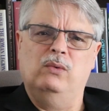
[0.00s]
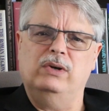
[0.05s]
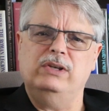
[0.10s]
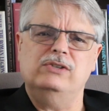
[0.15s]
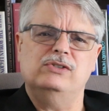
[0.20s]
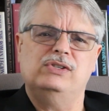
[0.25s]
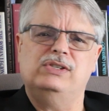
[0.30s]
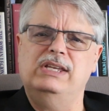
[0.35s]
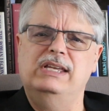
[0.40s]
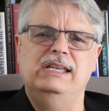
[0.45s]
What
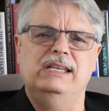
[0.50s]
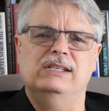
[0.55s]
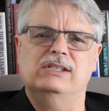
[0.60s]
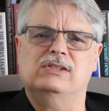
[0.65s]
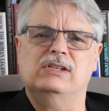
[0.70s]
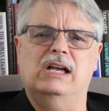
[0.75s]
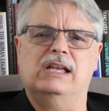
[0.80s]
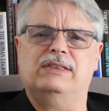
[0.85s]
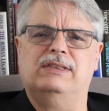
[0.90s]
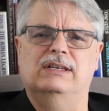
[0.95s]
you're seeing is
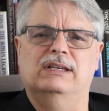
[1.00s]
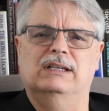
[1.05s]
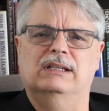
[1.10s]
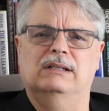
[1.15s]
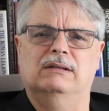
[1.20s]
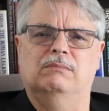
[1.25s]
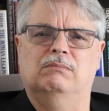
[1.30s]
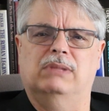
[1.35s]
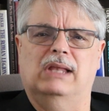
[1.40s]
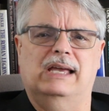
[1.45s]
not
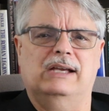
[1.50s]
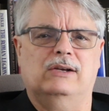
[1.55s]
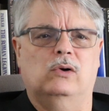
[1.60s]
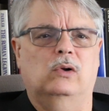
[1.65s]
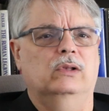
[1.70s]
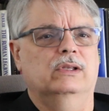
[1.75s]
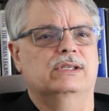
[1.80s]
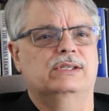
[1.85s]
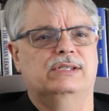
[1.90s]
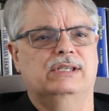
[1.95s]
the black
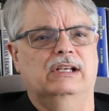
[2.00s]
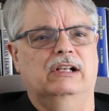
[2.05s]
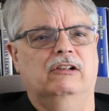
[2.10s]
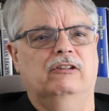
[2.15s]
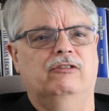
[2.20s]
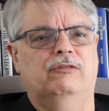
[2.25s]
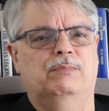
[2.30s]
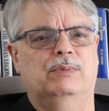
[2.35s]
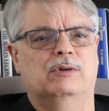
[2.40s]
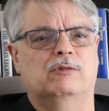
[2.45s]
hole
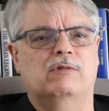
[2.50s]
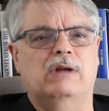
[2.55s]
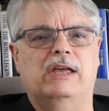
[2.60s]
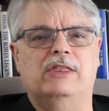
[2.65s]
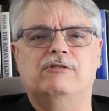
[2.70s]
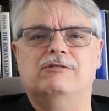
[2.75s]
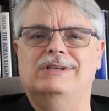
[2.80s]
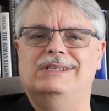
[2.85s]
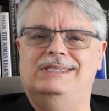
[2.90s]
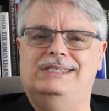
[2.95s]
itself, but
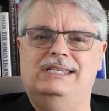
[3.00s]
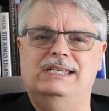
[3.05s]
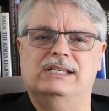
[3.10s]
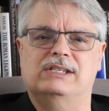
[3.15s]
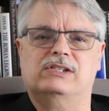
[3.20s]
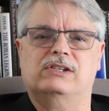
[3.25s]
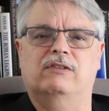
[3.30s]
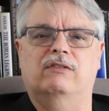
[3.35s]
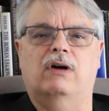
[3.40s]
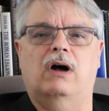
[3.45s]
rather a
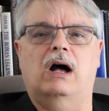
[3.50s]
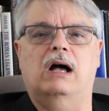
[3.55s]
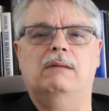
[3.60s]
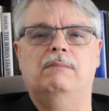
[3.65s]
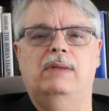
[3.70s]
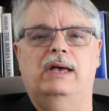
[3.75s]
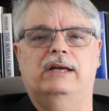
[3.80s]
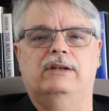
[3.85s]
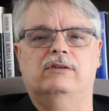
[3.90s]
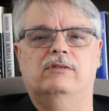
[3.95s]
disk of hot
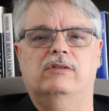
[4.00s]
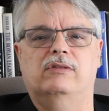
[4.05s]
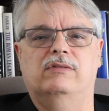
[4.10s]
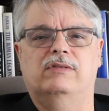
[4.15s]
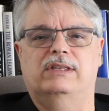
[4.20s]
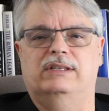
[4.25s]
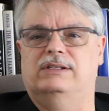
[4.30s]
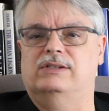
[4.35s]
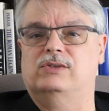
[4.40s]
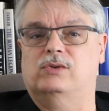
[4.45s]
matter
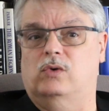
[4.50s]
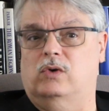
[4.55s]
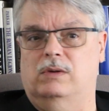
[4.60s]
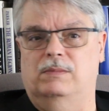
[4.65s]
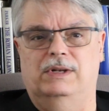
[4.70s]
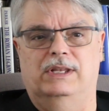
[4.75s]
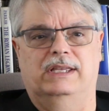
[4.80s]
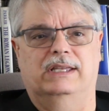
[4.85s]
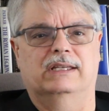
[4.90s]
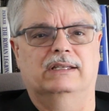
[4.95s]
that is
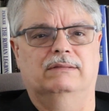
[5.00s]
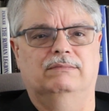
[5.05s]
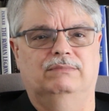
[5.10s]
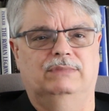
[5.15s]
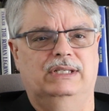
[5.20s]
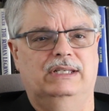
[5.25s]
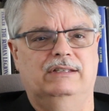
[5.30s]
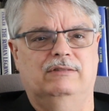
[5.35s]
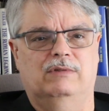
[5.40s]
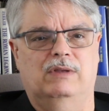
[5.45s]
orbiting it.
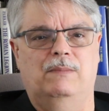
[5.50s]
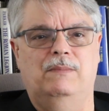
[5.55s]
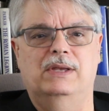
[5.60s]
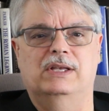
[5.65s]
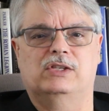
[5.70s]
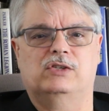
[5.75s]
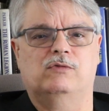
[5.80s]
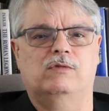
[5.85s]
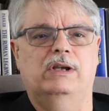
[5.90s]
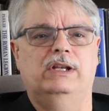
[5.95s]
It
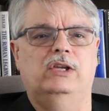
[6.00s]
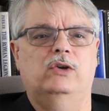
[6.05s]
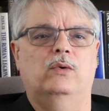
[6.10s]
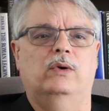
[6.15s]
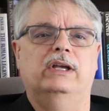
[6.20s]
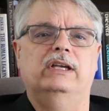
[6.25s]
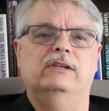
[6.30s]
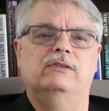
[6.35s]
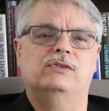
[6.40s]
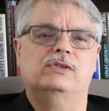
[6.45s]
emits radio
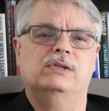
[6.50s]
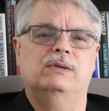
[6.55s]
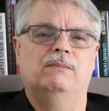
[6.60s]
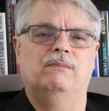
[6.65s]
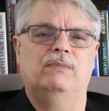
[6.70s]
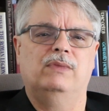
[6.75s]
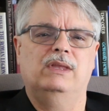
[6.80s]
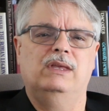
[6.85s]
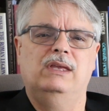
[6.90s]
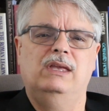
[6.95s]
waves.
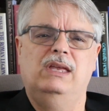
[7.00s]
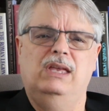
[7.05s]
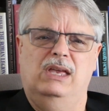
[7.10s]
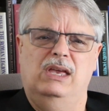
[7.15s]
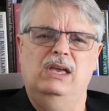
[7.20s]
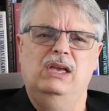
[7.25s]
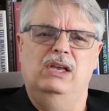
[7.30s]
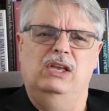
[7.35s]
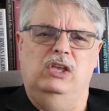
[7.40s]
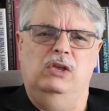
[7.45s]

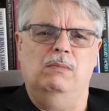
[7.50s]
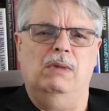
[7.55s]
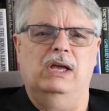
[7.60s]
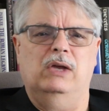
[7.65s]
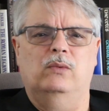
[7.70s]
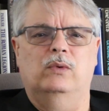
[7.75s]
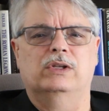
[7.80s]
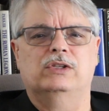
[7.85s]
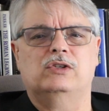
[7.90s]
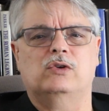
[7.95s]
You
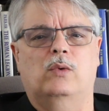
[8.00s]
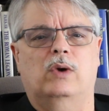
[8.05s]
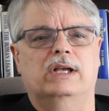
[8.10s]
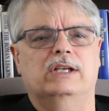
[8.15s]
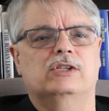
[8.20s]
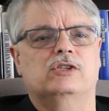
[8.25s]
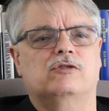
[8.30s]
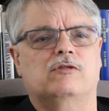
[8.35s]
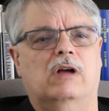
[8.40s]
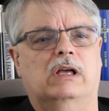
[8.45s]
might wonder why
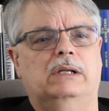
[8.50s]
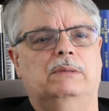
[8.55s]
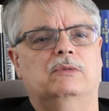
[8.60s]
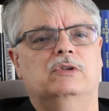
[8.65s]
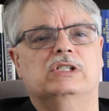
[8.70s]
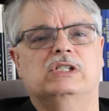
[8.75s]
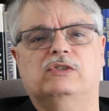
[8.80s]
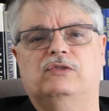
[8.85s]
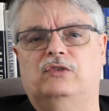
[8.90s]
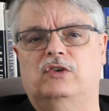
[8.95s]

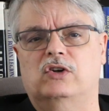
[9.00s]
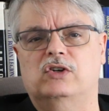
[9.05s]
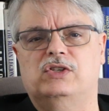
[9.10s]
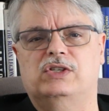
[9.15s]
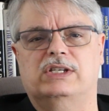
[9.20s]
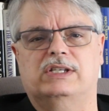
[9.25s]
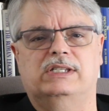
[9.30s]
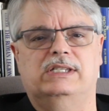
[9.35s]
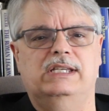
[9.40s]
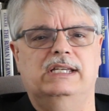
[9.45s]
astronomers first
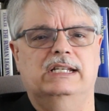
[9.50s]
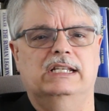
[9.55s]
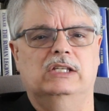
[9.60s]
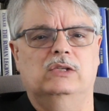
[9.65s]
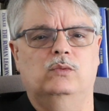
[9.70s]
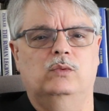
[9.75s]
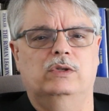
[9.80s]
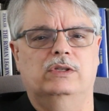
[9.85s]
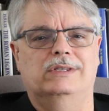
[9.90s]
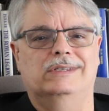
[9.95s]

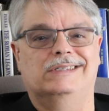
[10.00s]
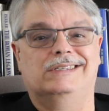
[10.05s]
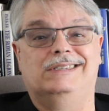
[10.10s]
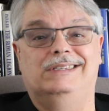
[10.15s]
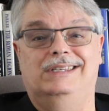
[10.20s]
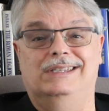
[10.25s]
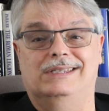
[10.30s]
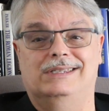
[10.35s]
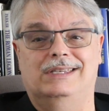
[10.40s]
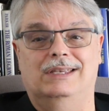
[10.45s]
succeeded with this
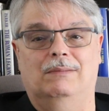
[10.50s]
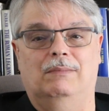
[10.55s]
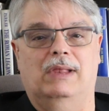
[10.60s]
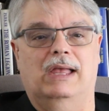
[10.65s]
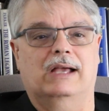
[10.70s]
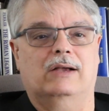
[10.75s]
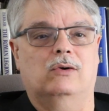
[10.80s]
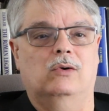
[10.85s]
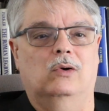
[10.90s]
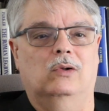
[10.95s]
distant
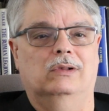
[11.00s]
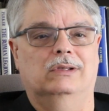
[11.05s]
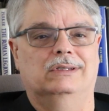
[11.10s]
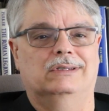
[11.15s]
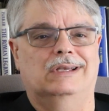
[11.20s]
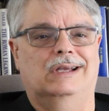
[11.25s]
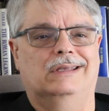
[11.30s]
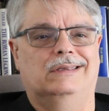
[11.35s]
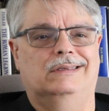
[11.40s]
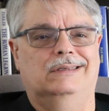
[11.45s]
black hole and
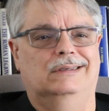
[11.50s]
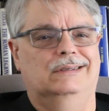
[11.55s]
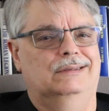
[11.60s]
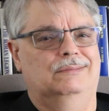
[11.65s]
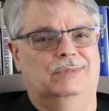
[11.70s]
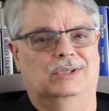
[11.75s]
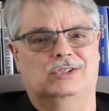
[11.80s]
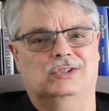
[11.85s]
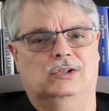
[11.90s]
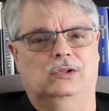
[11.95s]
not the
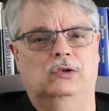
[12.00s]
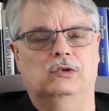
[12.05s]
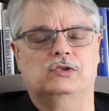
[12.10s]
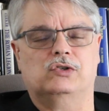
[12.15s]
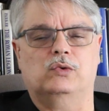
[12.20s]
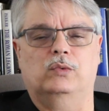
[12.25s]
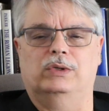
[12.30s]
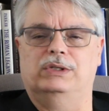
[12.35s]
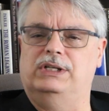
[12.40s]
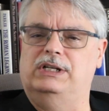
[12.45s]
much
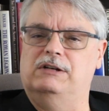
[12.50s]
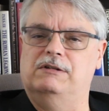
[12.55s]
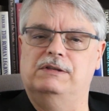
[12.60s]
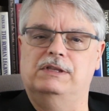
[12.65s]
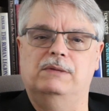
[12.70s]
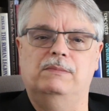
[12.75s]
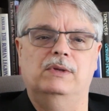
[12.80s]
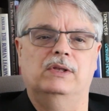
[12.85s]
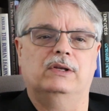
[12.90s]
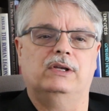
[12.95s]
closer one here in
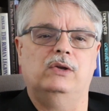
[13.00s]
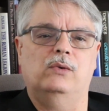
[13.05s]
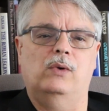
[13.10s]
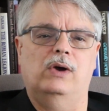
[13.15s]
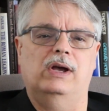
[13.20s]
the Milky